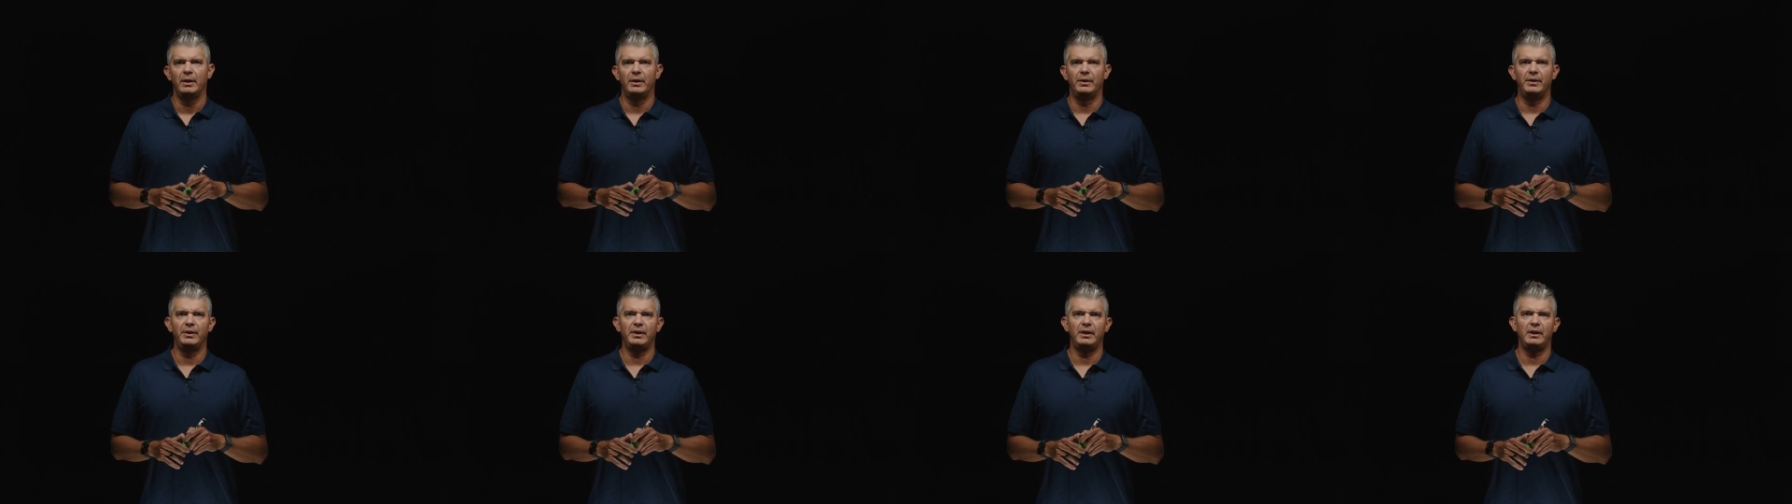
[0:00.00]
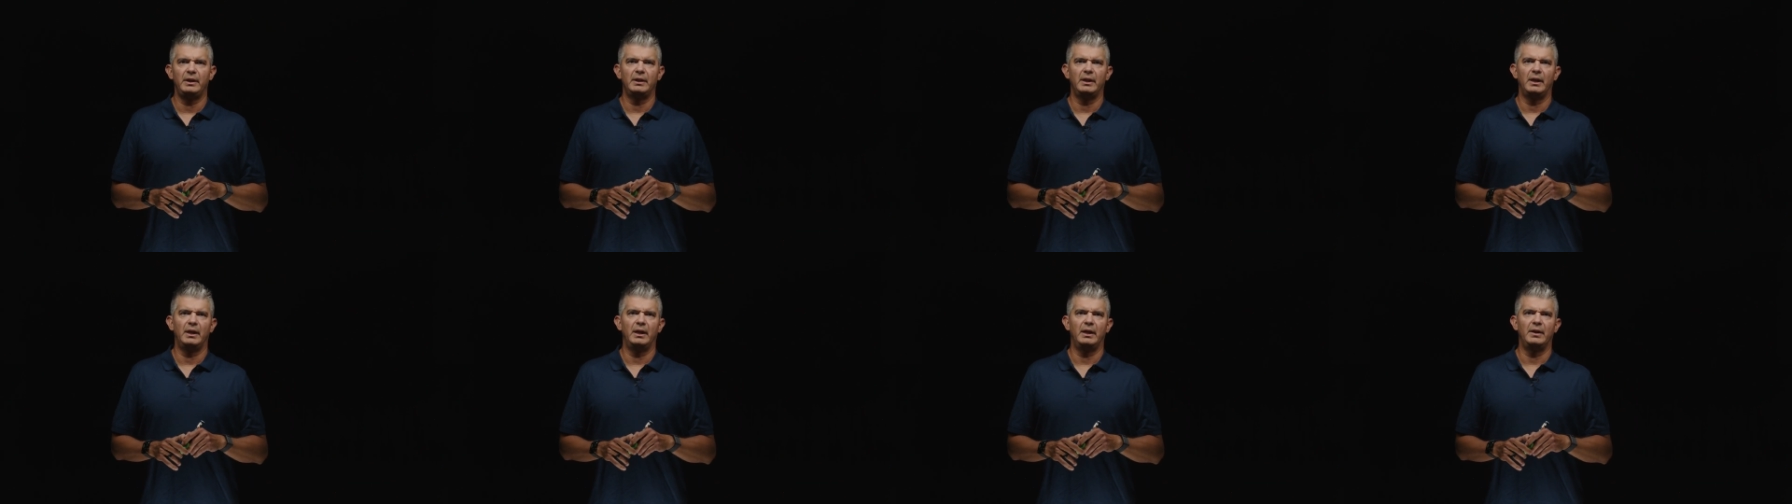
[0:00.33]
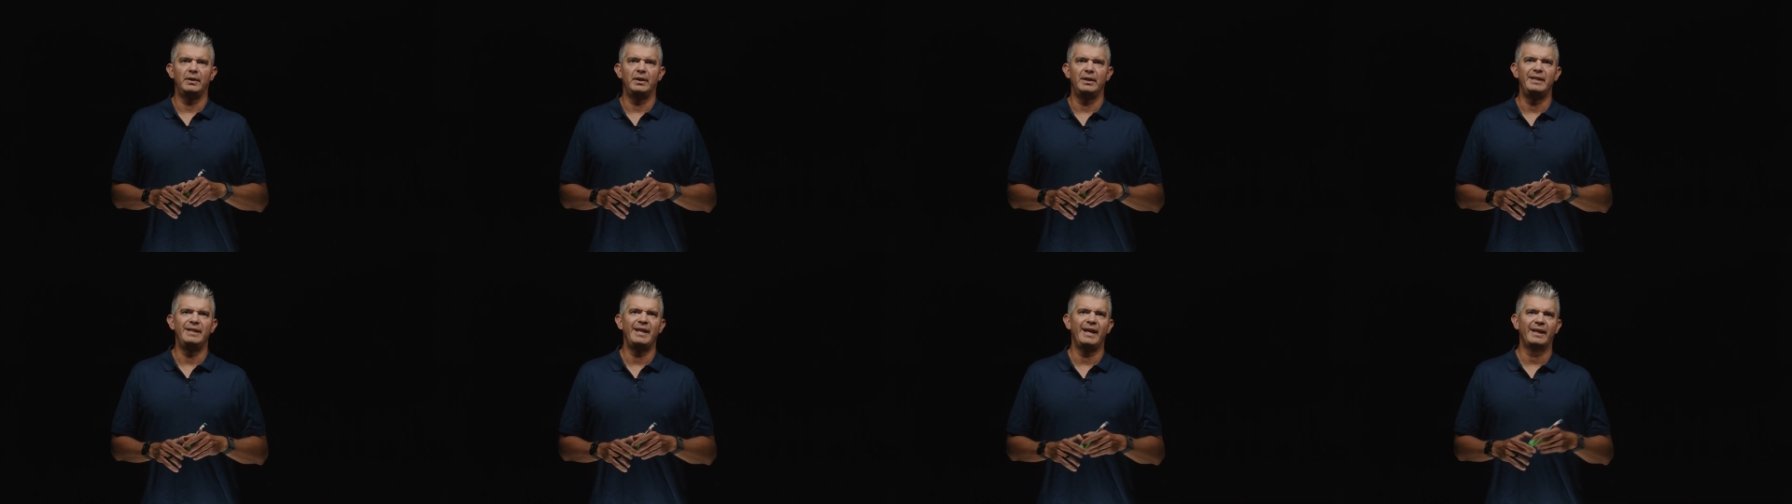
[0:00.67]
The
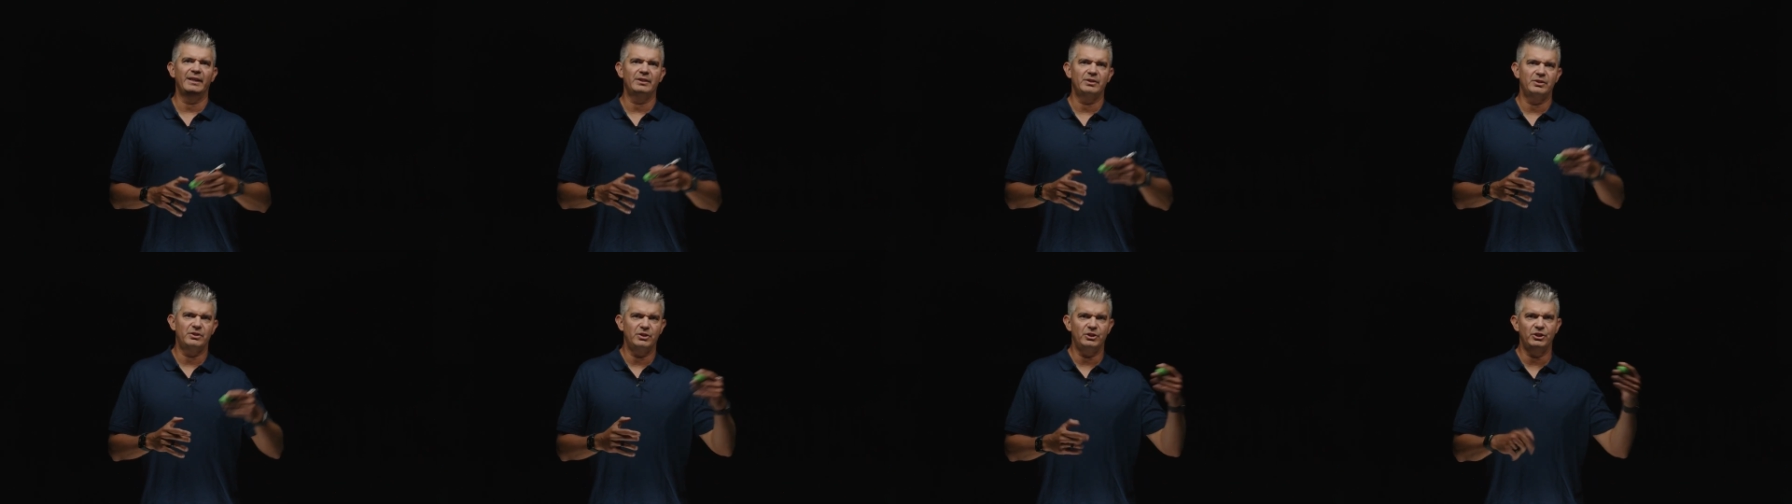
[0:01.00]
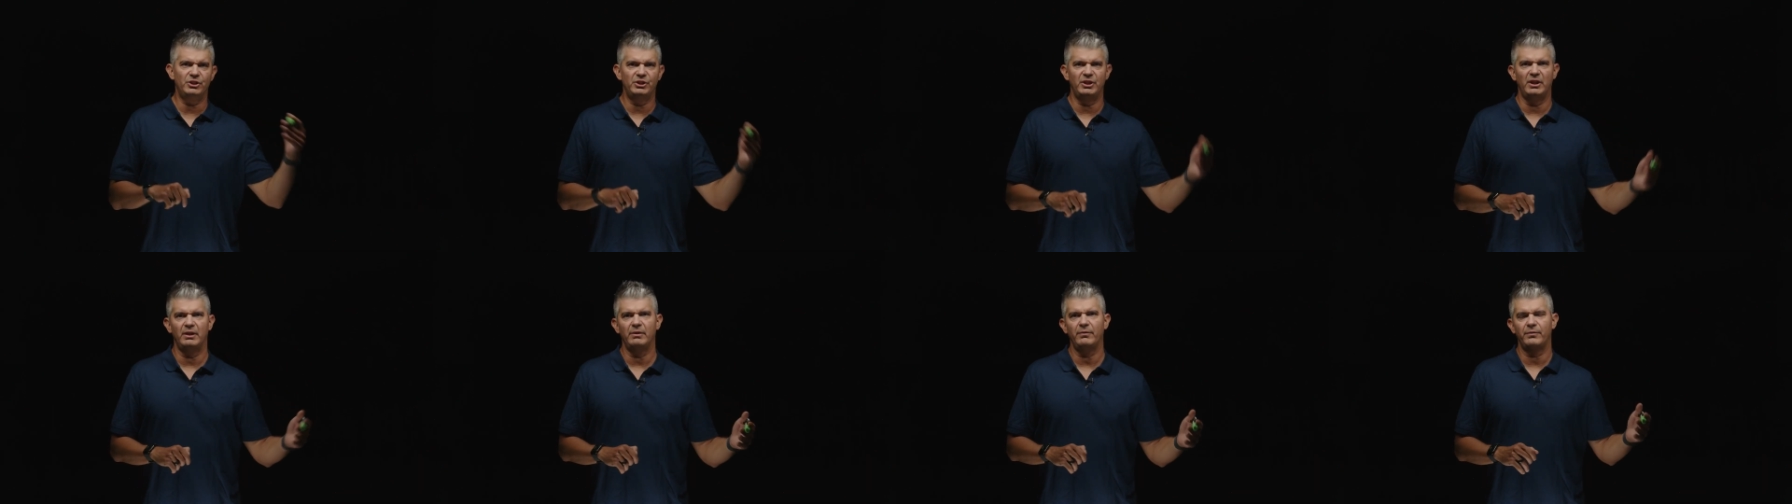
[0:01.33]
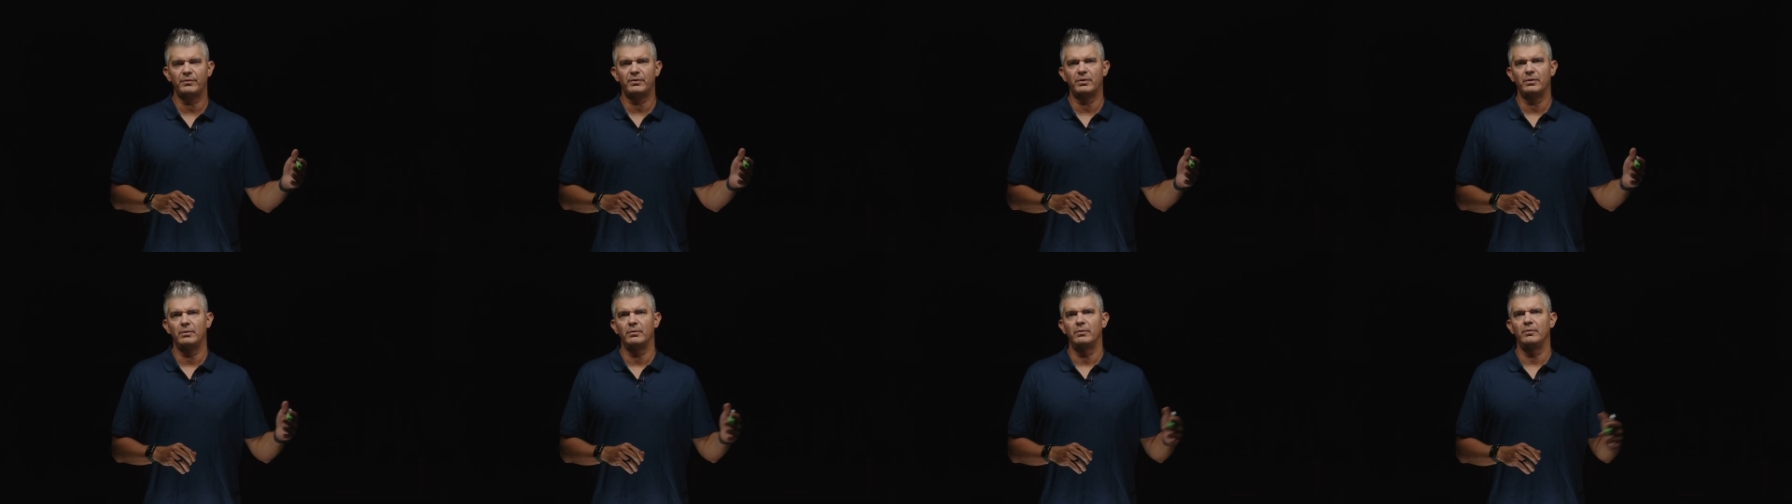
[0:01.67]
next
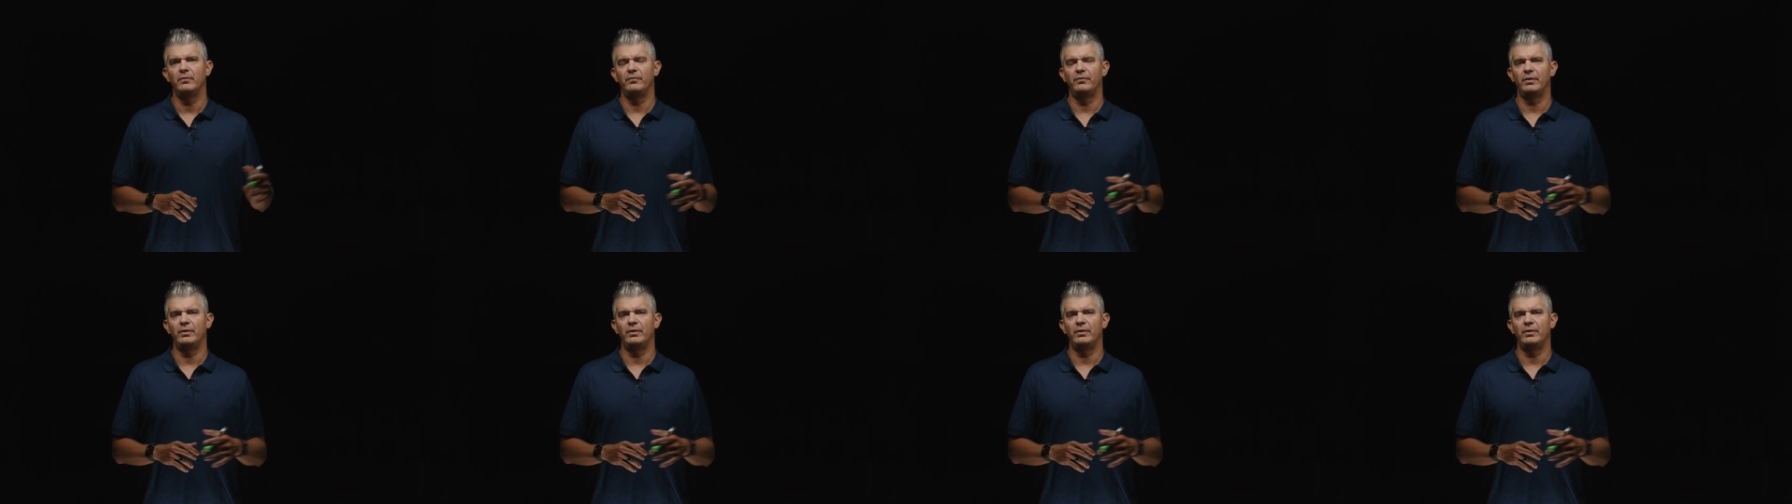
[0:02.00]
shift,